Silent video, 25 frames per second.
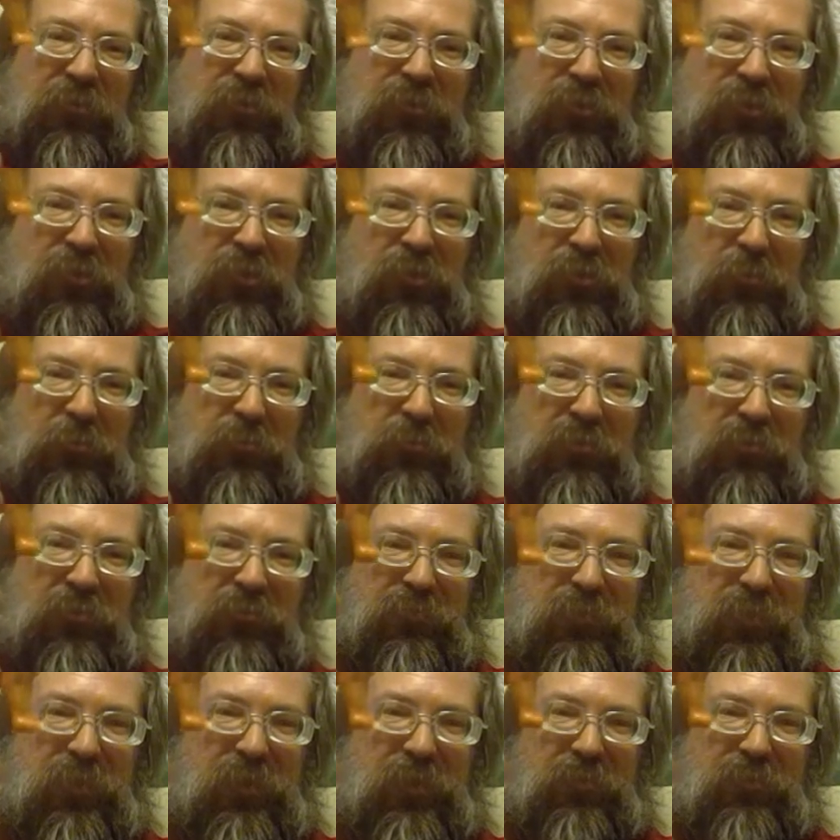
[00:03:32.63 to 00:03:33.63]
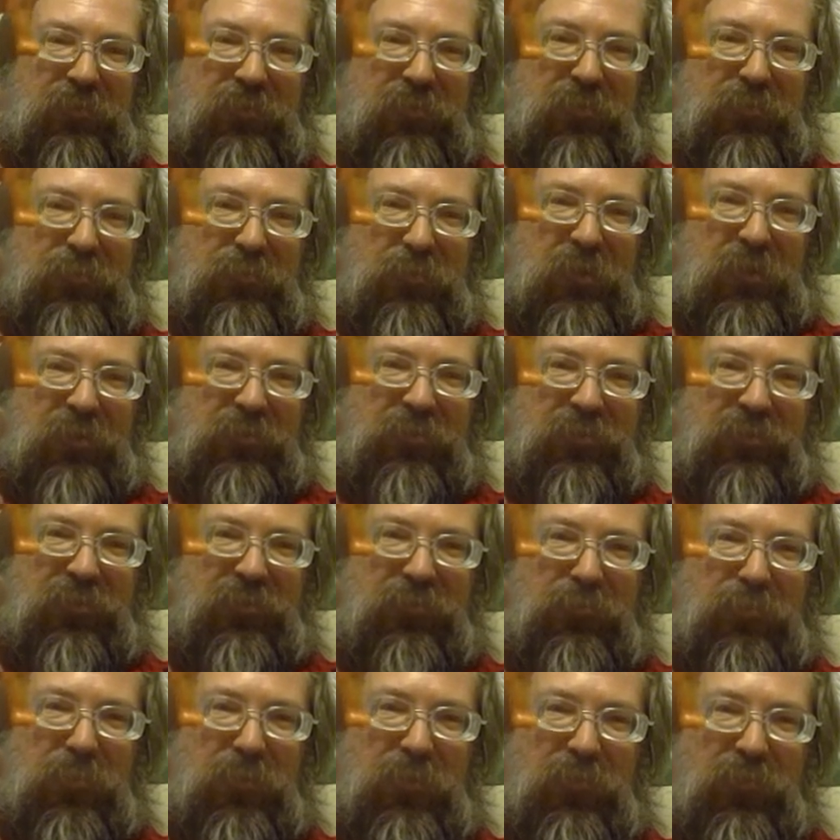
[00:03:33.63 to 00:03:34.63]
sculpts of this that must
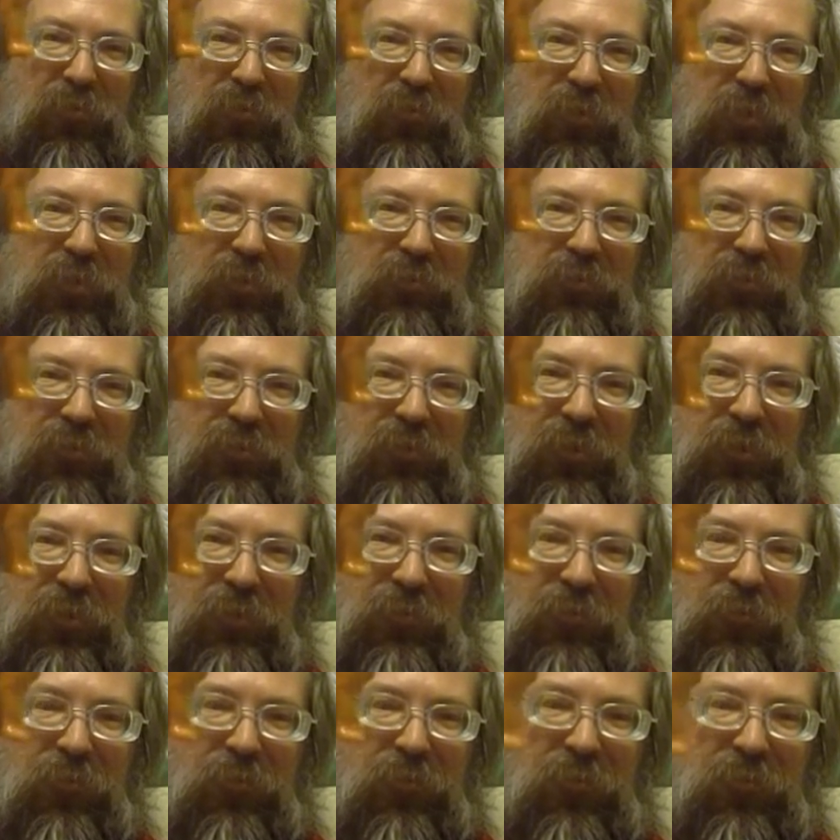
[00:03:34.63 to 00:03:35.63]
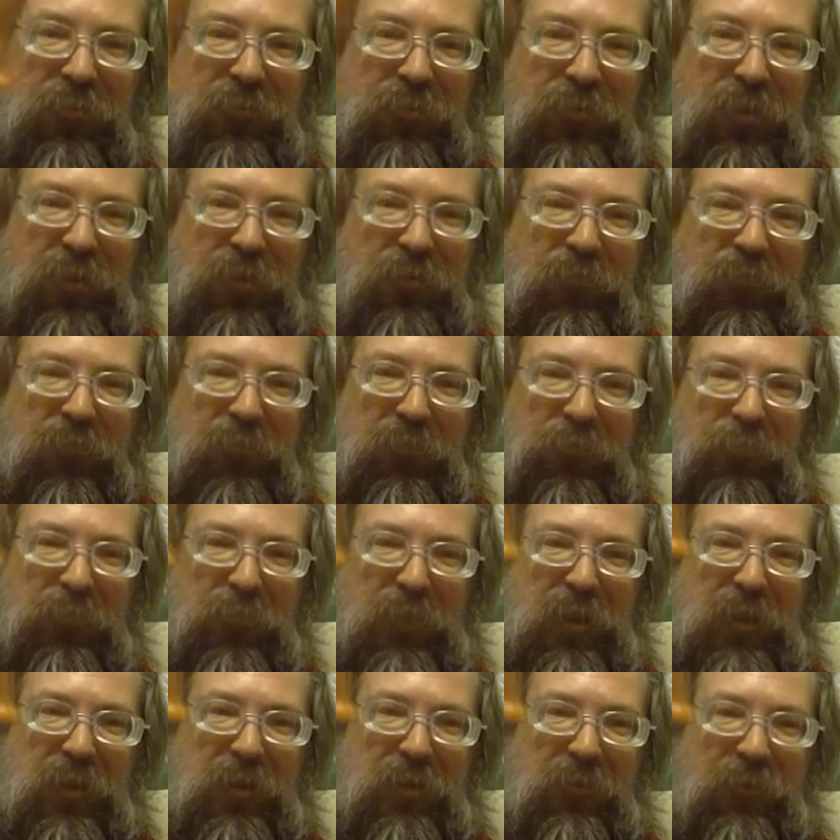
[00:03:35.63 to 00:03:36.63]
have been originally for different
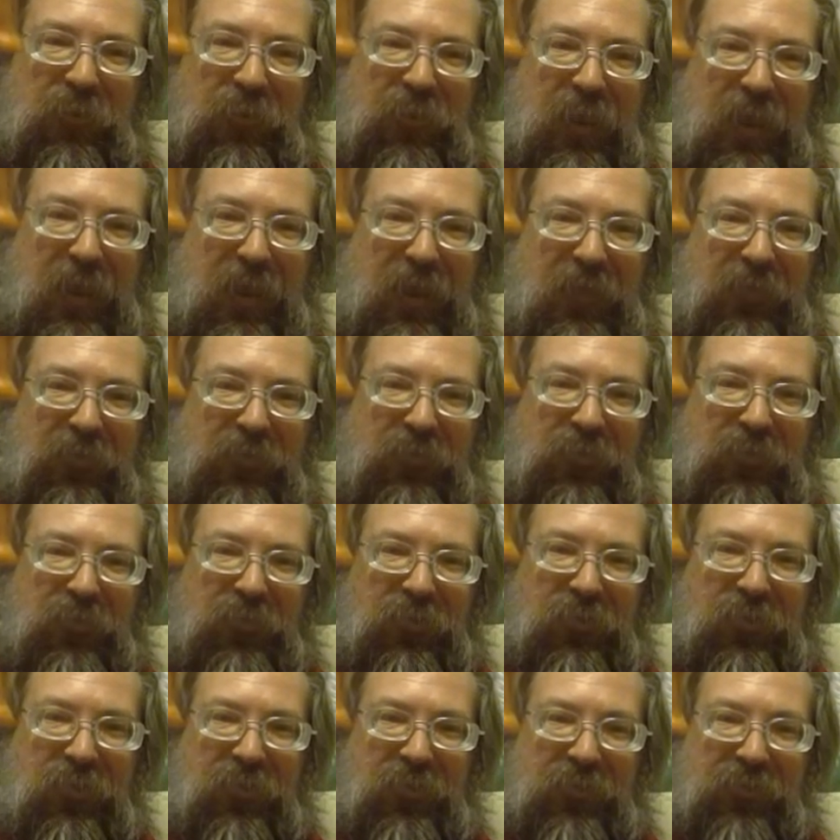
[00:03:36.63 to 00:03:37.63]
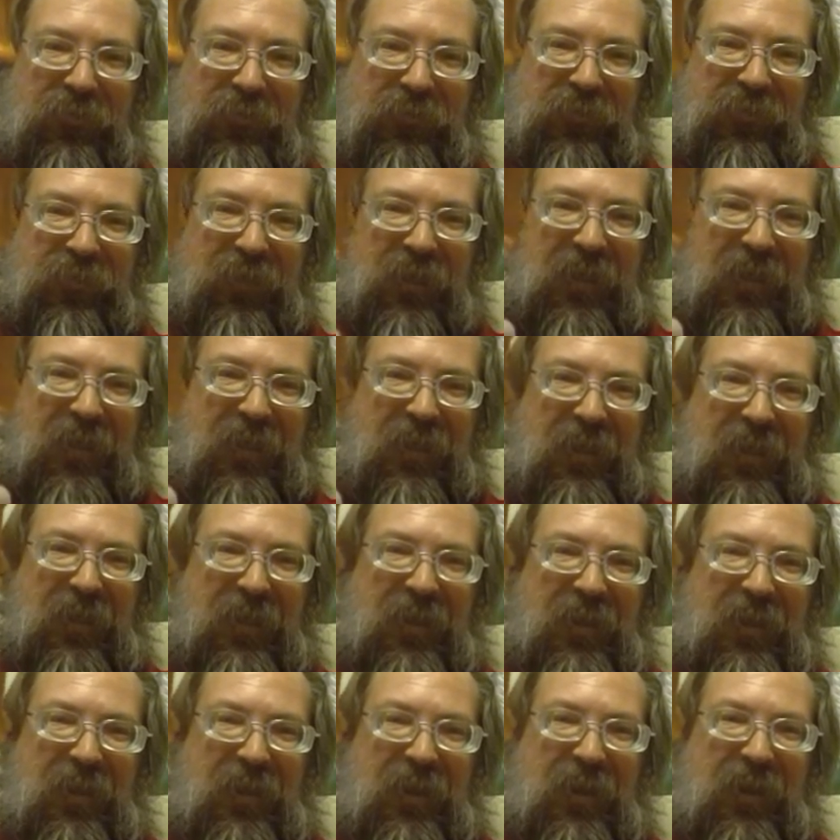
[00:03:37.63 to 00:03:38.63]
manufacturers.
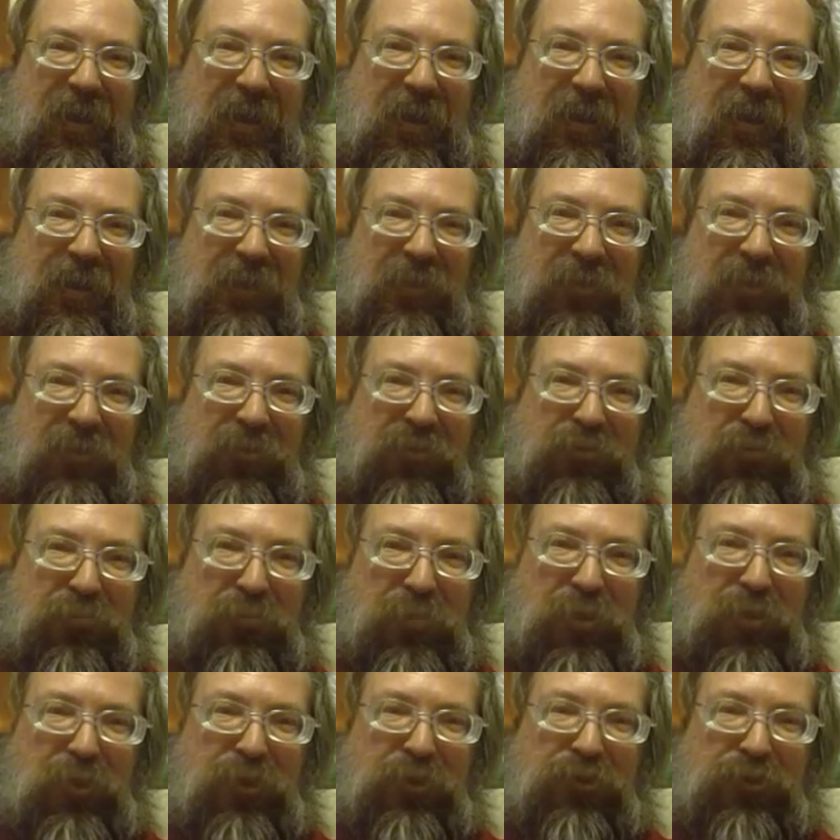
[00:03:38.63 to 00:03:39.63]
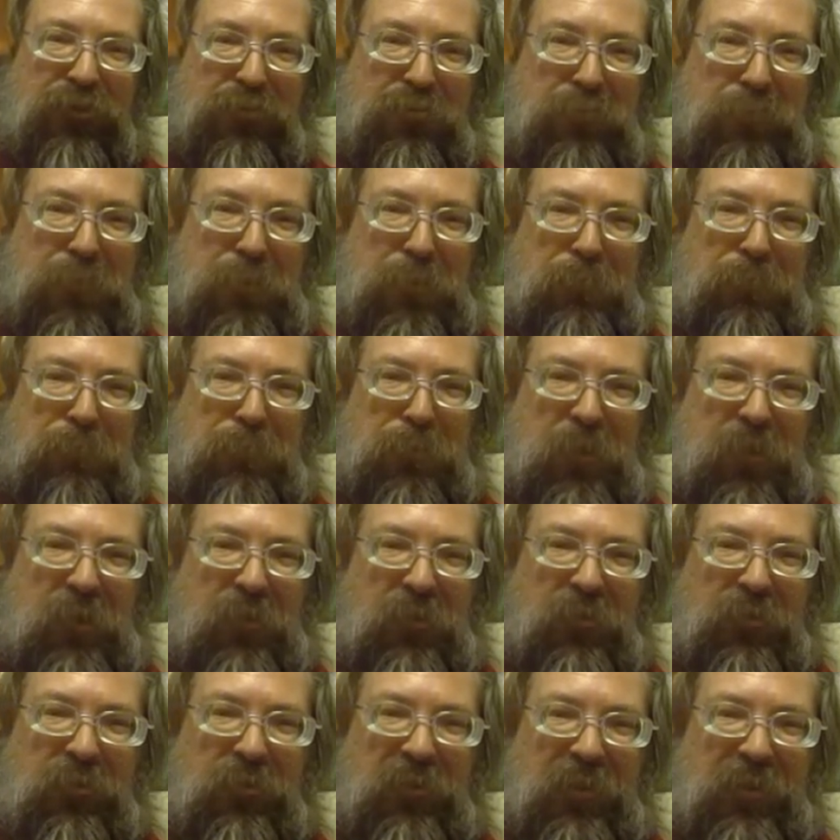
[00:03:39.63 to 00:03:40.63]
This one is a bit
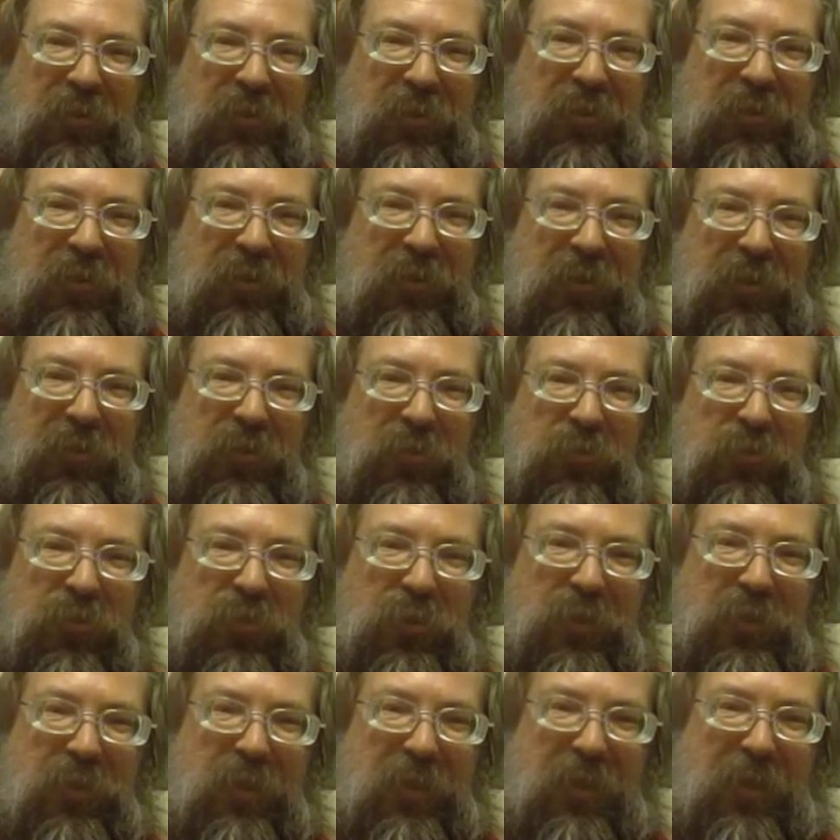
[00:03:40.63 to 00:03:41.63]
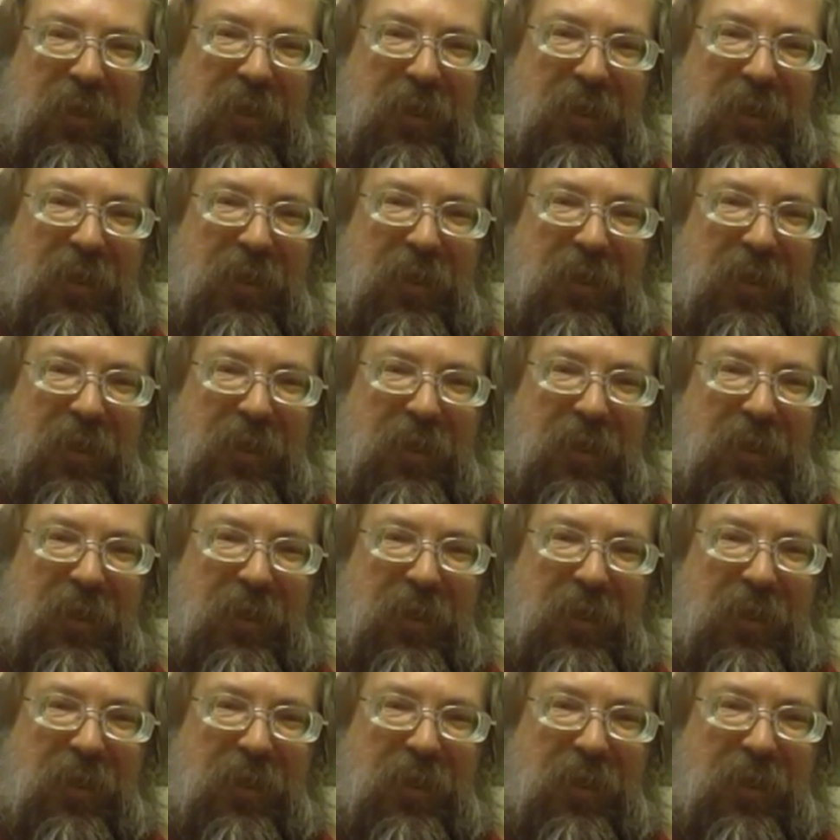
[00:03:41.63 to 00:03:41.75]
bigger than another one I